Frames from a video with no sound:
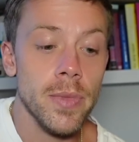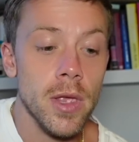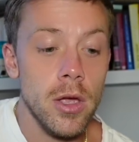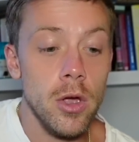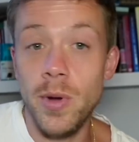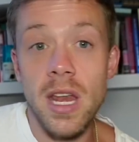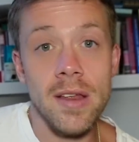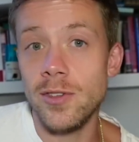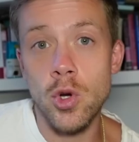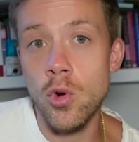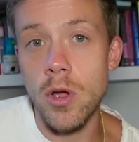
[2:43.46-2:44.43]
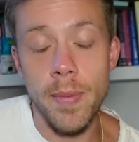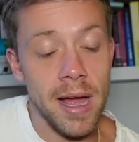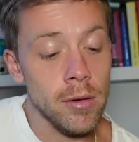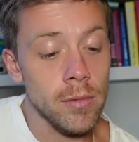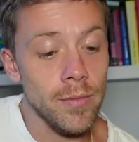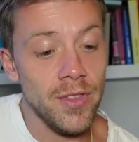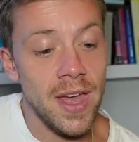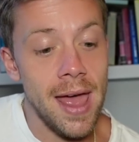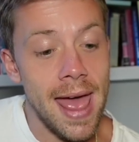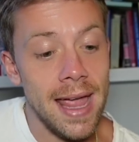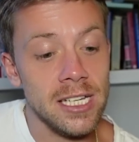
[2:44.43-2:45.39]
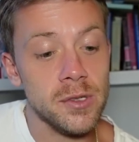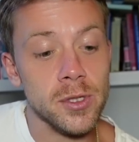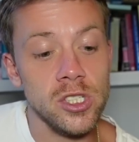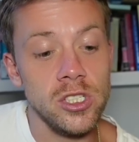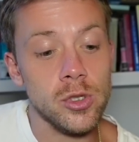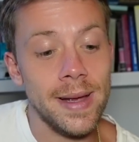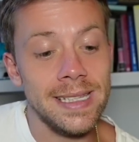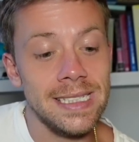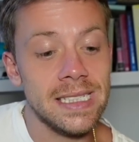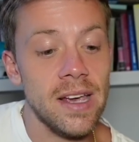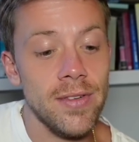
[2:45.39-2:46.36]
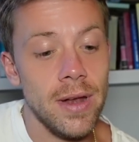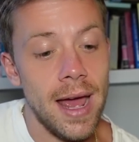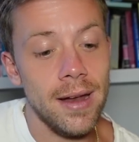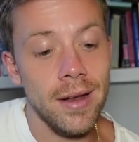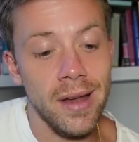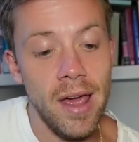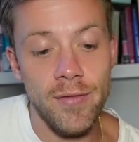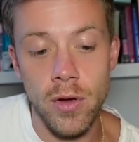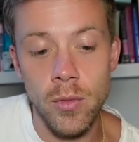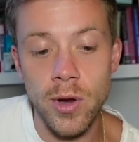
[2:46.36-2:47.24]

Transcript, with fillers: who we didn't even talk about, their age between 27 and 11.